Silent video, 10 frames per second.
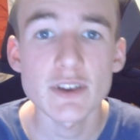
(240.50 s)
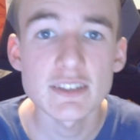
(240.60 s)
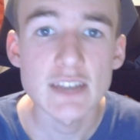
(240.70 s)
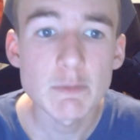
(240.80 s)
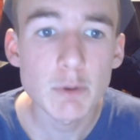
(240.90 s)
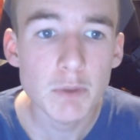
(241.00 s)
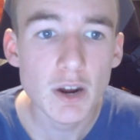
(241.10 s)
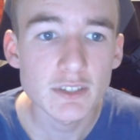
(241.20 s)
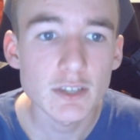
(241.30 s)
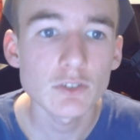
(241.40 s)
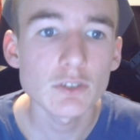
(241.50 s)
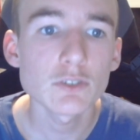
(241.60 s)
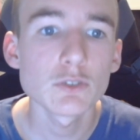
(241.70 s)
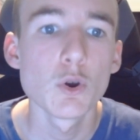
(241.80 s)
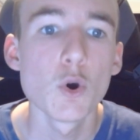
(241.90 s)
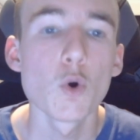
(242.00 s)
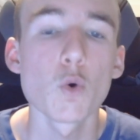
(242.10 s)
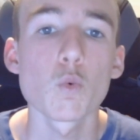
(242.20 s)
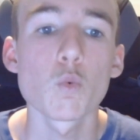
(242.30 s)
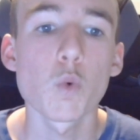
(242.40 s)
sample processors
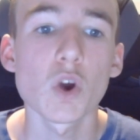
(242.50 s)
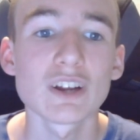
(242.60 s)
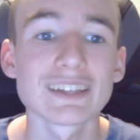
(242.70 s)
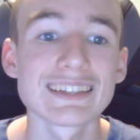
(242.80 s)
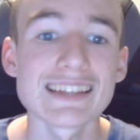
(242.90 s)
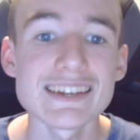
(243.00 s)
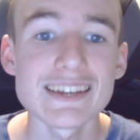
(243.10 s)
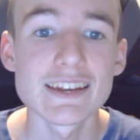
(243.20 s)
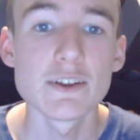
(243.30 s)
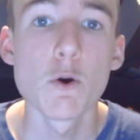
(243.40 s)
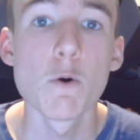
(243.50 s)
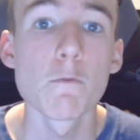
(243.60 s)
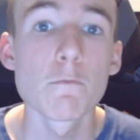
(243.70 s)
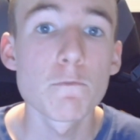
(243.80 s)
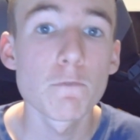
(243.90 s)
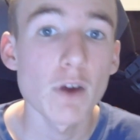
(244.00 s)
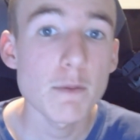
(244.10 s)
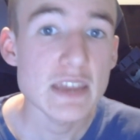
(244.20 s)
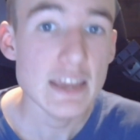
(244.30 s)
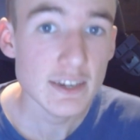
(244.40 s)
were lended from
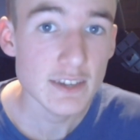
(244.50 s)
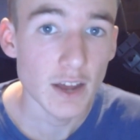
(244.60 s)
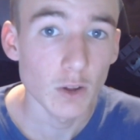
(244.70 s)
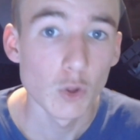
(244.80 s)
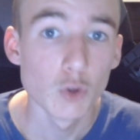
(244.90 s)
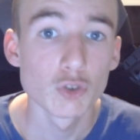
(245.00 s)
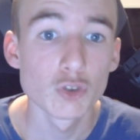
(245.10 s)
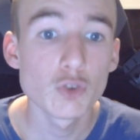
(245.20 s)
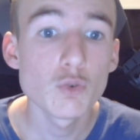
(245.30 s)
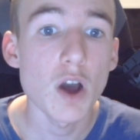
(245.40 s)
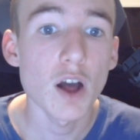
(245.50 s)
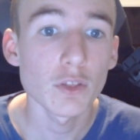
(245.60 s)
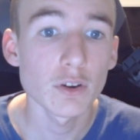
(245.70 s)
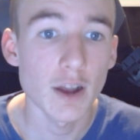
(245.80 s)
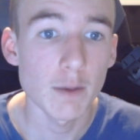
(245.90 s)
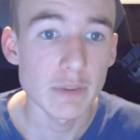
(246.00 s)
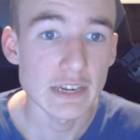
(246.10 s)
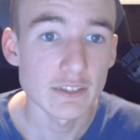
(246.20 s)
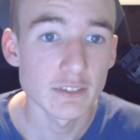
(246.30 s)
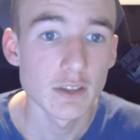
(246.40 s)
Intel to other
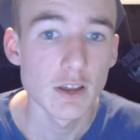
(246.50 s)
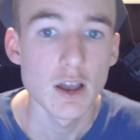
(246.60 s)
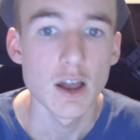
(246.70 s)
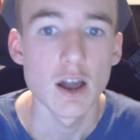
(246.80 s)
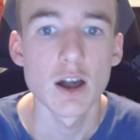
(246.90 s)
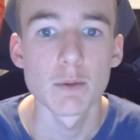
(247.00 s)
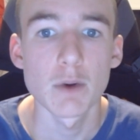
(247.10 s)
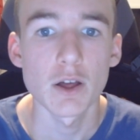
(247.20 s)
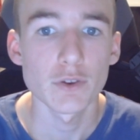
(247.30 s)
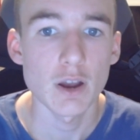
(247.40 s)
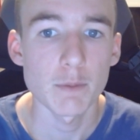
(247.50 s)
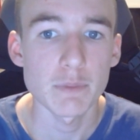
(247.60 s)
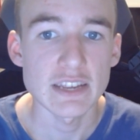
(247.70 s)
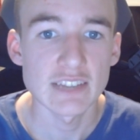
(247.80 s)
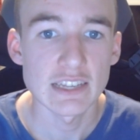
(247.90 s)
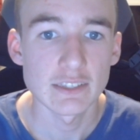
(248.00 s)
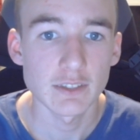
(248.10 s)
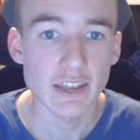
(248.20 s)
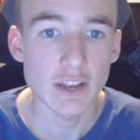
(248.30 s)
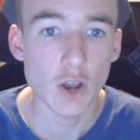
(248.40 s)
companies. Other companies as
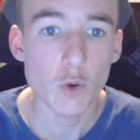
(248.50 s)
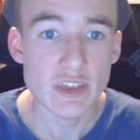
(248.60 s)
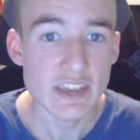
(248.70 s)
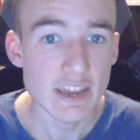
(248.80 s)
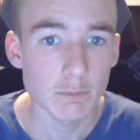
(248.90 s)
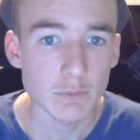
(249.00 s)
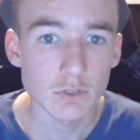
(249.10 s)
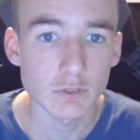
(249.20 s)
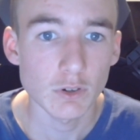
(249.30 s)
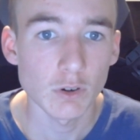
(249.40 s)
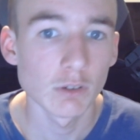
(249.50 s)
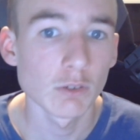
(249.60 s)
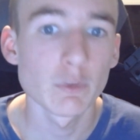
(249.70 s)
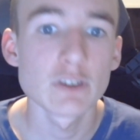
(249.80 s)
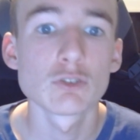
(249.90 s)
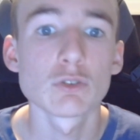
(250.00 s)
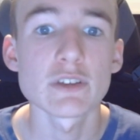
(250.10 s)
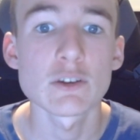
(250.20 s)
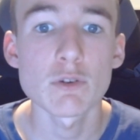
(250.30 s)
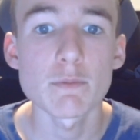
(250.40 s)
like OEMs, or original
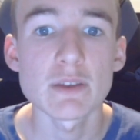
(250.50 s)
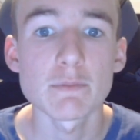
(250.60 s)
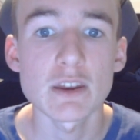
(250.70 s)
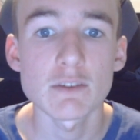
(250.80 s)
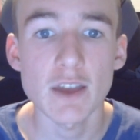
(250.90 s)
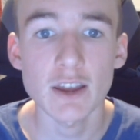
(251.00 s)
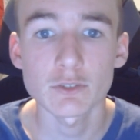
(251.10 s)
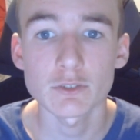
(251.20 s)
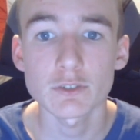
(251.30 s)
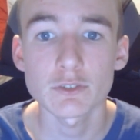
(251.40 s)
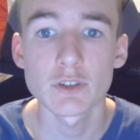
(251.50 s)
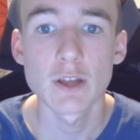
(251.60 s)
equipment manufacturers,